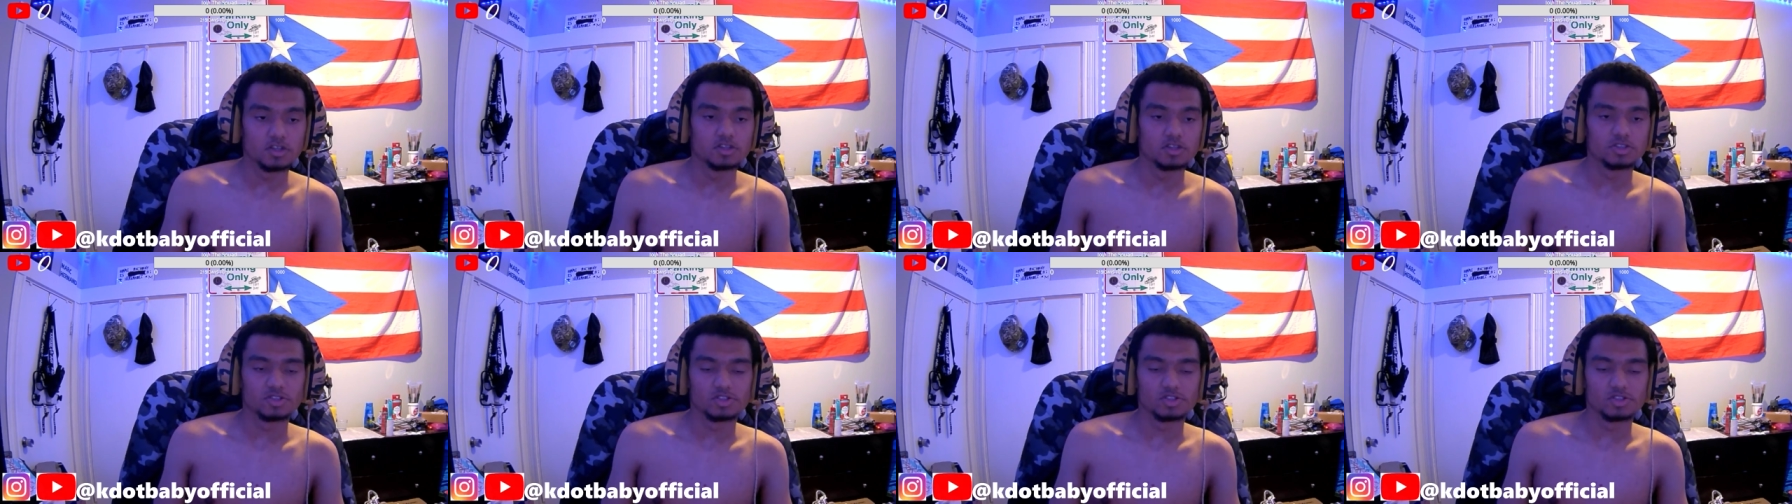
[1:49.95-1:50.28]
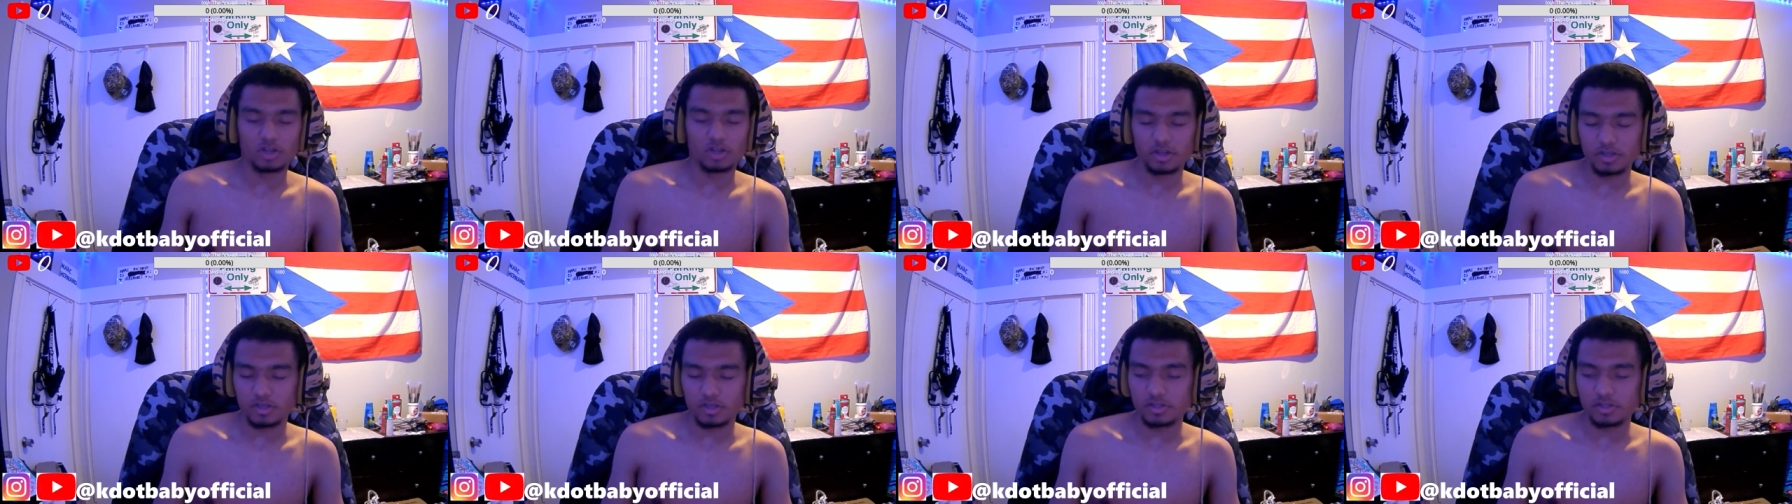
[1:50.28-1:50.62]
Sha
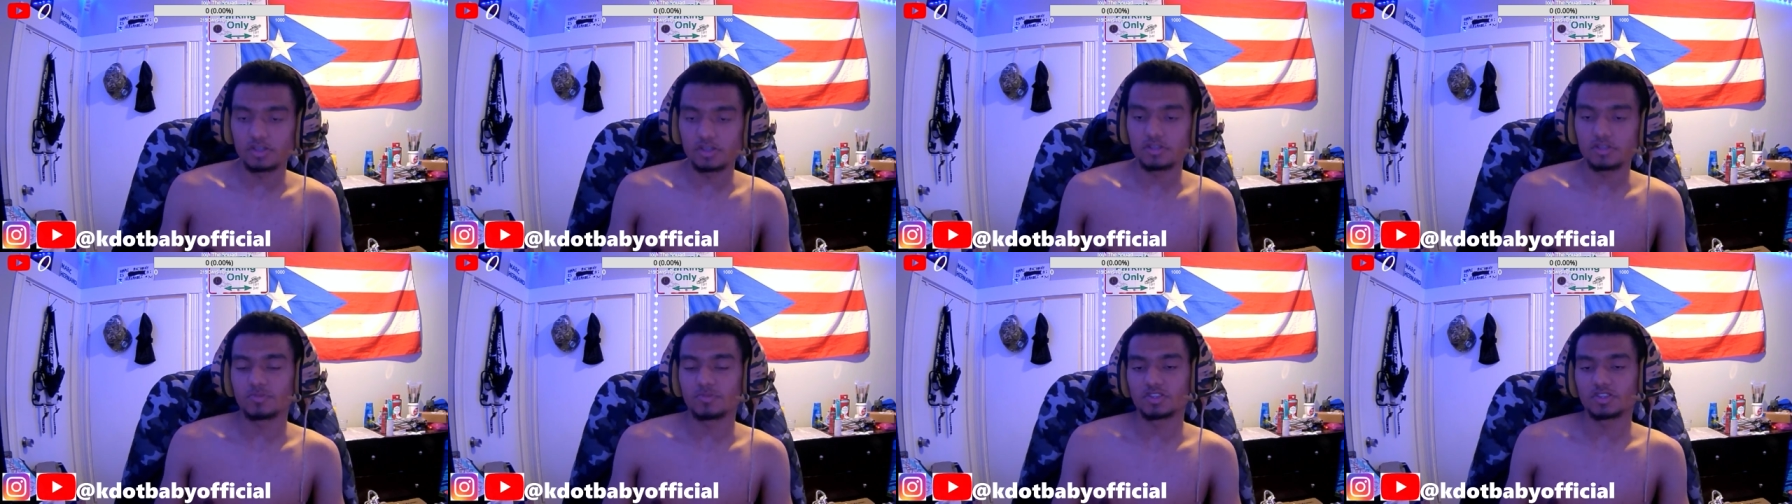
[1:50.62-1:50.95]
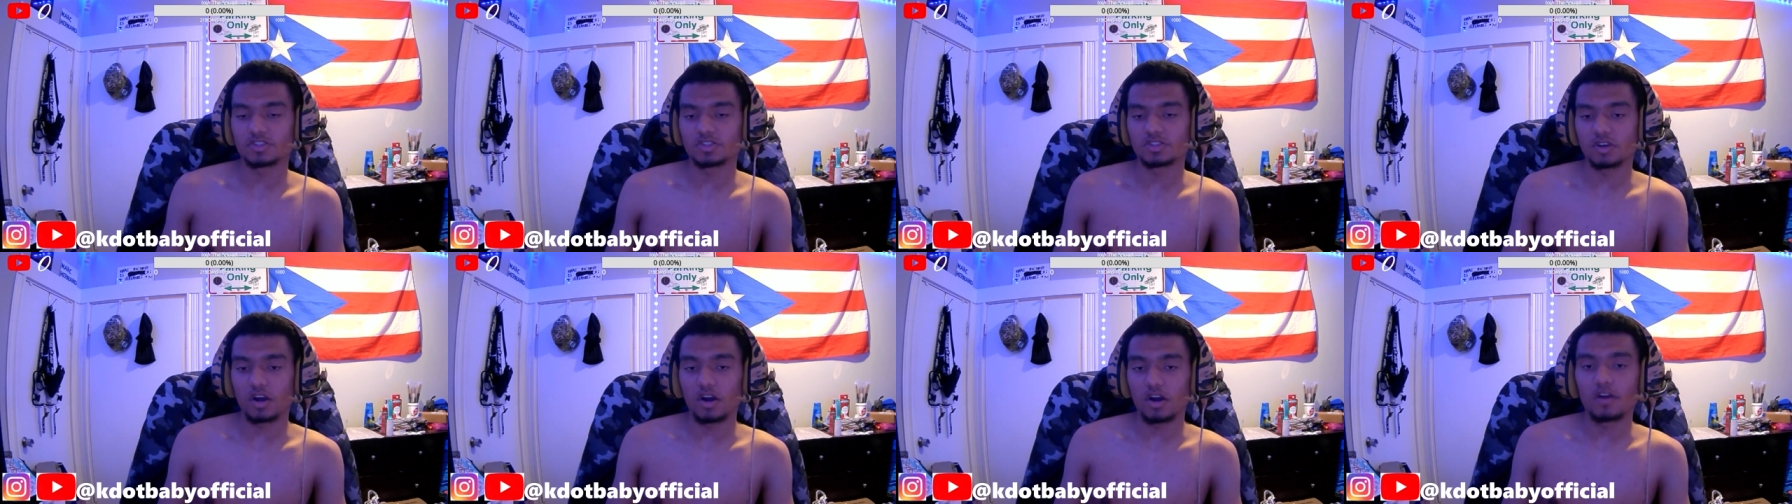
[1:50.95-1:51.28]
EK is my
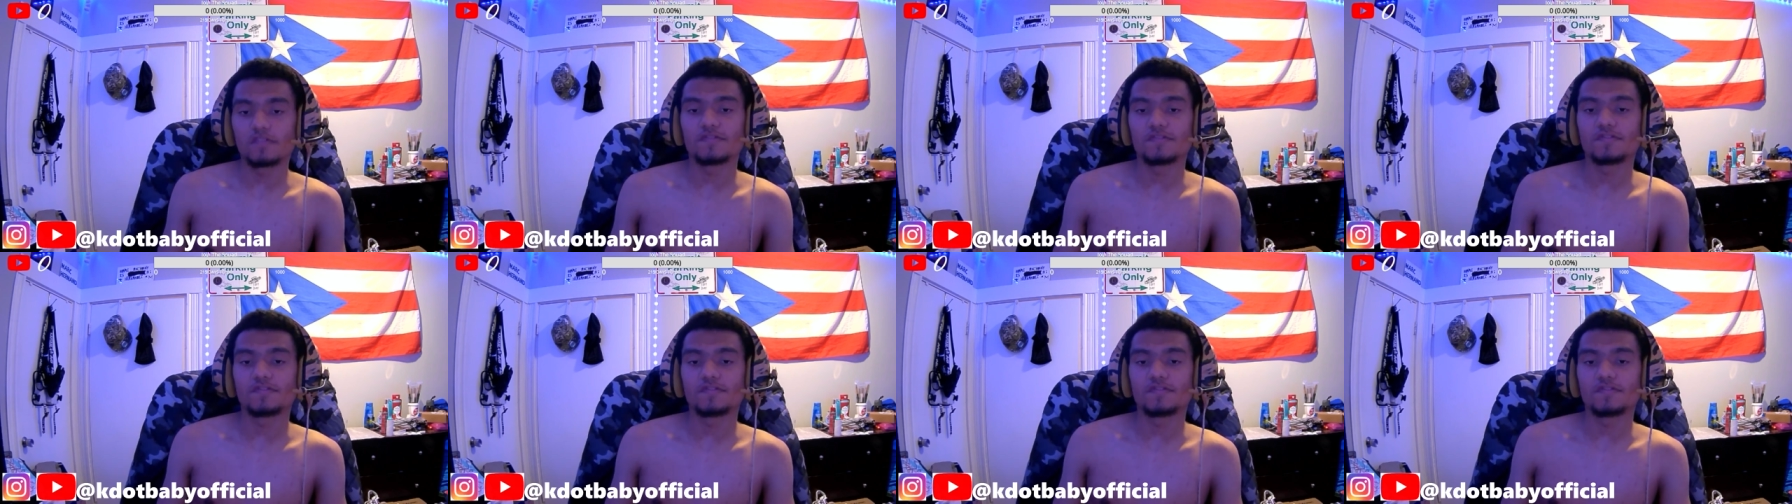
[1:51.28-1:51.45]
top